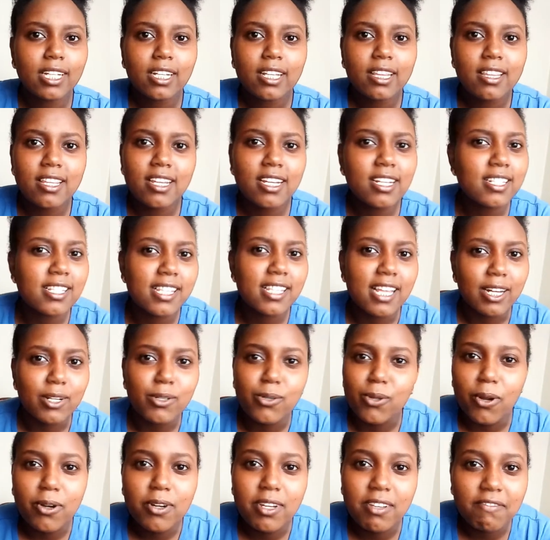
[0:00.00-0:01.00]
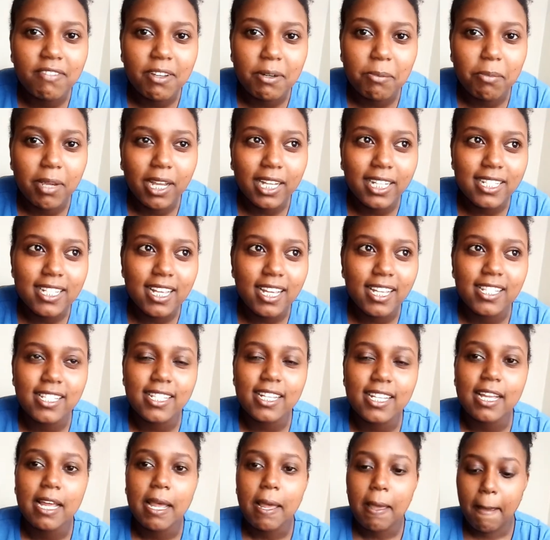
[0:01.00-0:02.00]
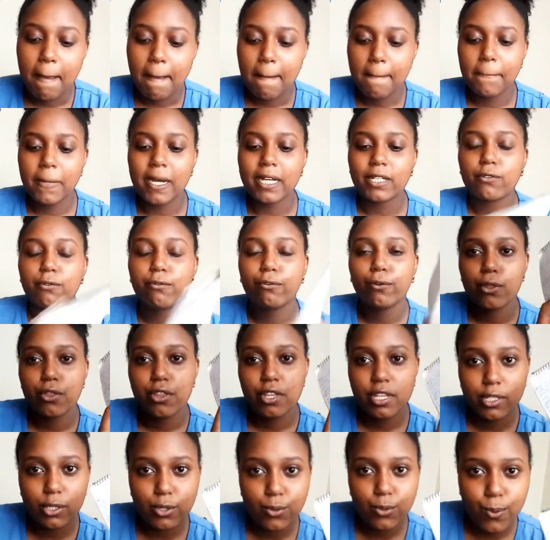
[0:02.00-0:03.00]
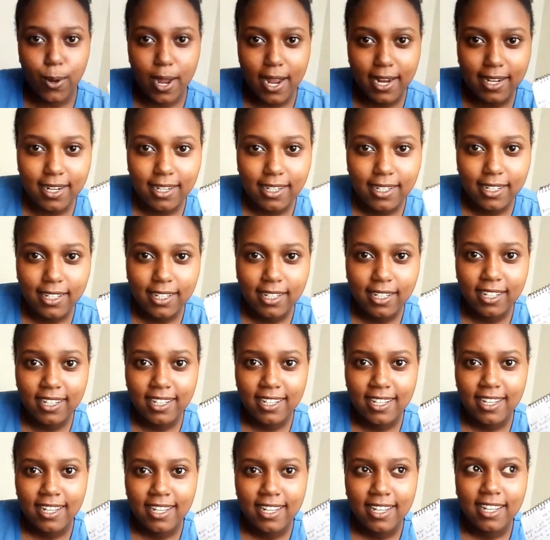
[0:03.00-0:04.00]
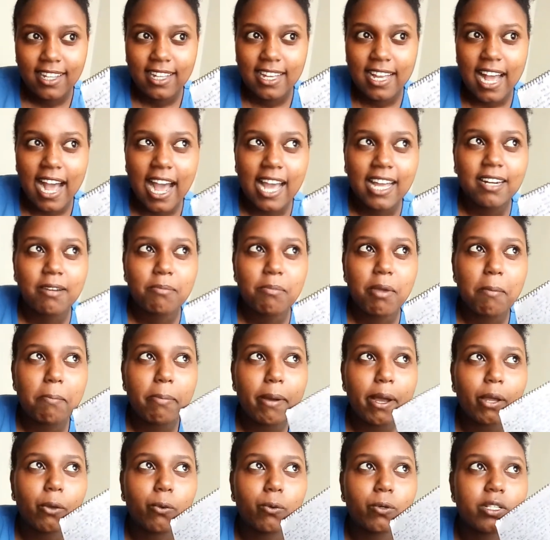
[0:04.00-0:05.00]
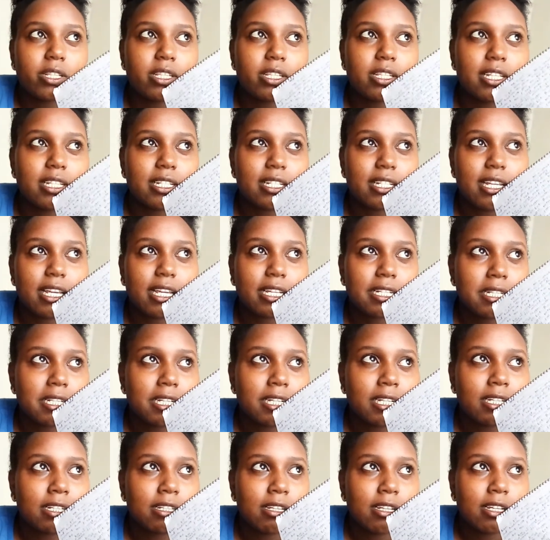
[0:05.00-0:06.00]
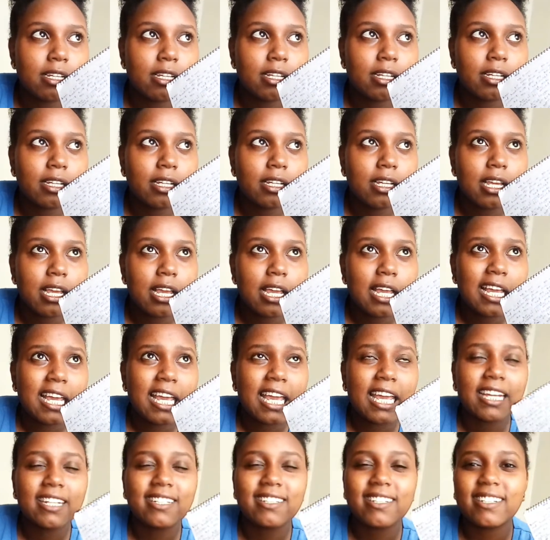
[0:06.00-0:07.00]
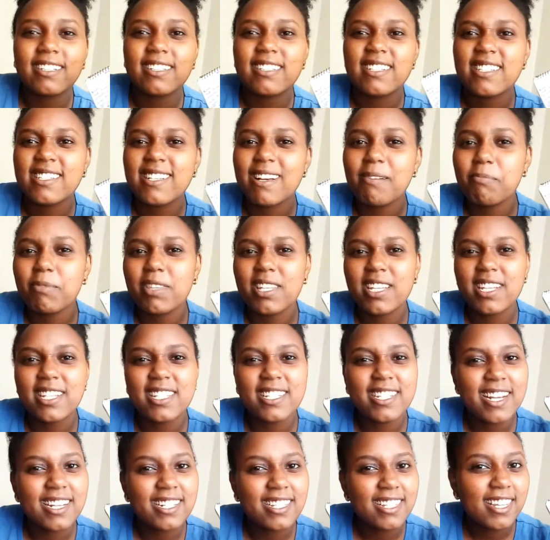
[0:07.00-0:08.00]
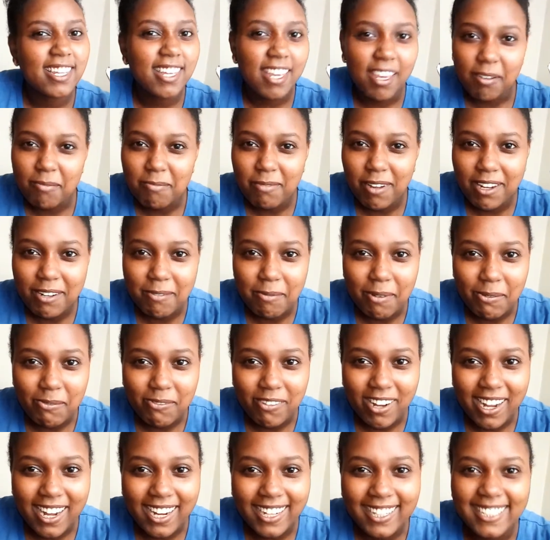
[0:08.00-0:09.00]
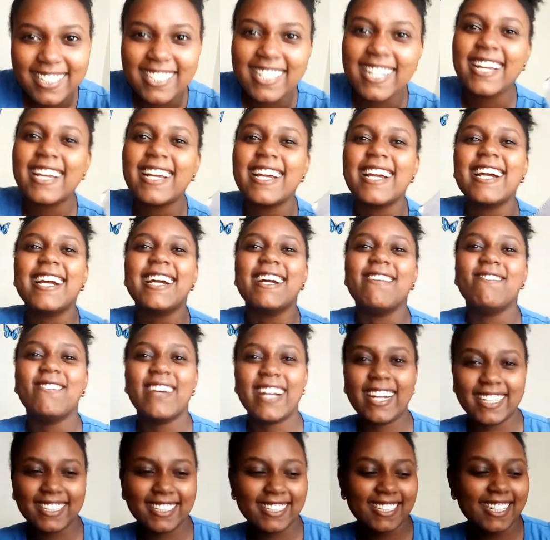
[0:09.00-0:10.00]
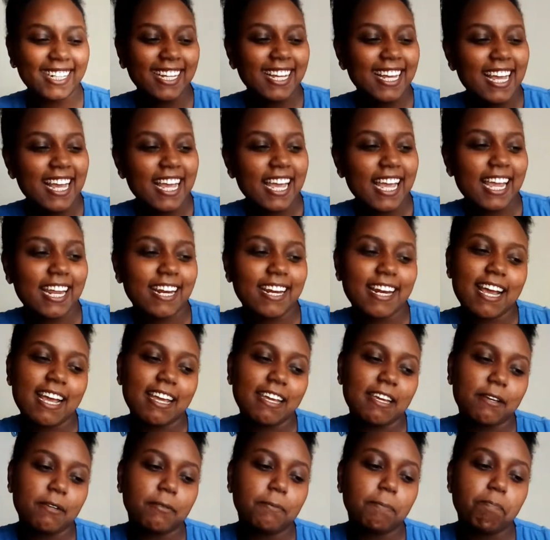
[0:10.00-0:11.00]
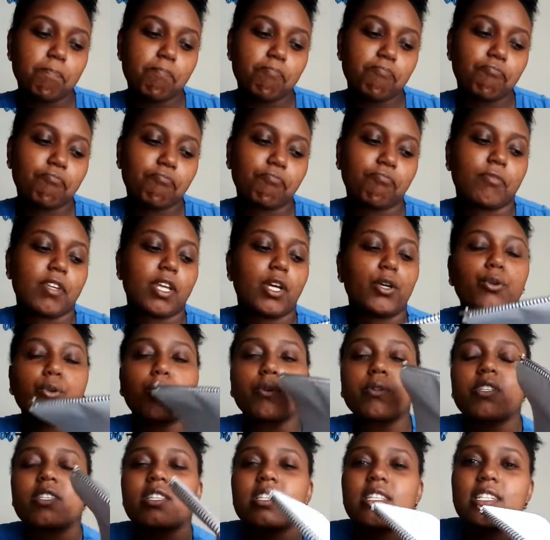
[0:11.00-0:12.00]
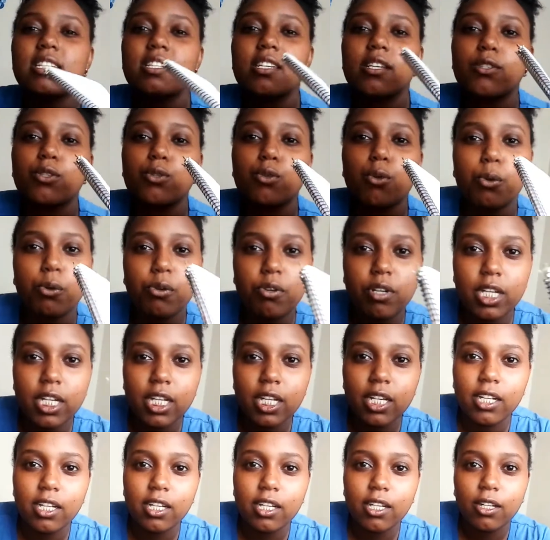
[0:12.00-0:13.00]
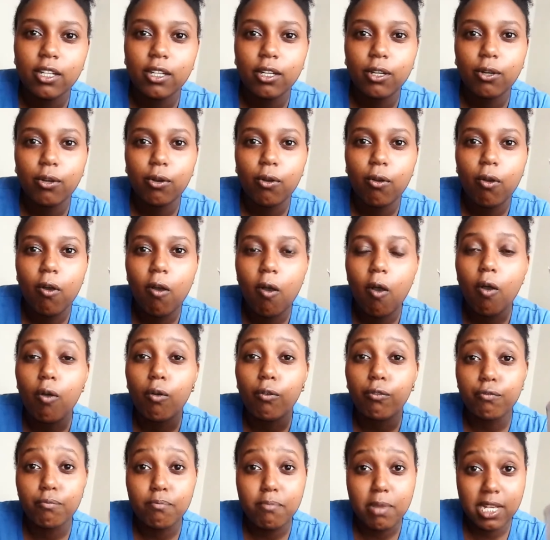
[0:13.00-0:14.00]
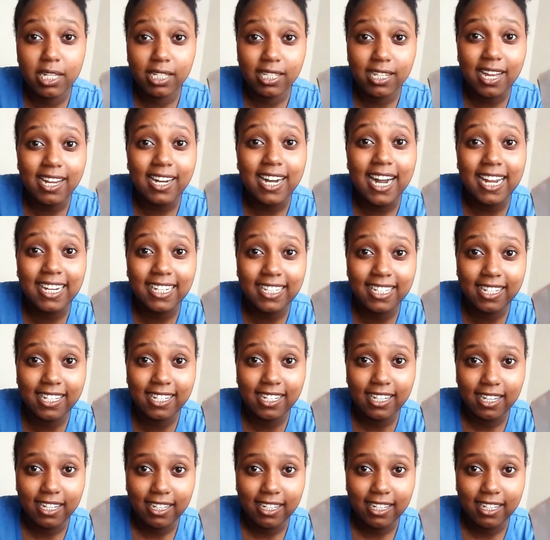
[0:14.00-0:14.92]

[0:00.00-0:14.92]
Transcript: things that don't even make sense. But for this one, I remember I was sitting and something just came in my mind, and I wrote this story of Mr. Right.